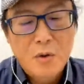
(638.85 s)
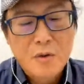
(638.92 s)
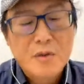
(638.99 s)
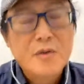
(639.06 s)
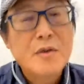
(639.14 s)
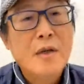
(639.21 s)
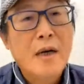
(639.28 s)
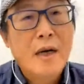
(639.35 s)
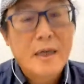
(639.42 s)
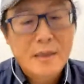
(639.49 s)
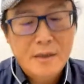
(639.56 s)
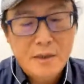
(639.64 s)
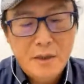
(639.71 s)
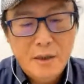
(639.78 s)
And of
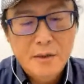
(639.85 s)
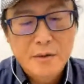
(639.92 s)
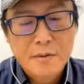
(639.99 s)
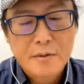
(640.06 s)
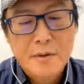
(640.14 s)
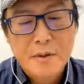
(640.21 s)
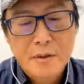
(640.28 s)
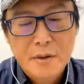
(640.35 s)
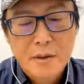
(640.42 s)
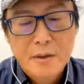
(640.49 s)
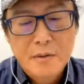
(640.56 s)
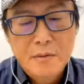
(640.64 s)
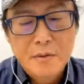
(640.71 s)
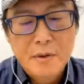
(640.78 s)
course,
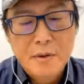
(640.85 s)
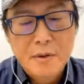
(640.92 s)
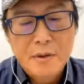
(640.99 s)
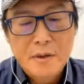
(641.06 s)
Untold,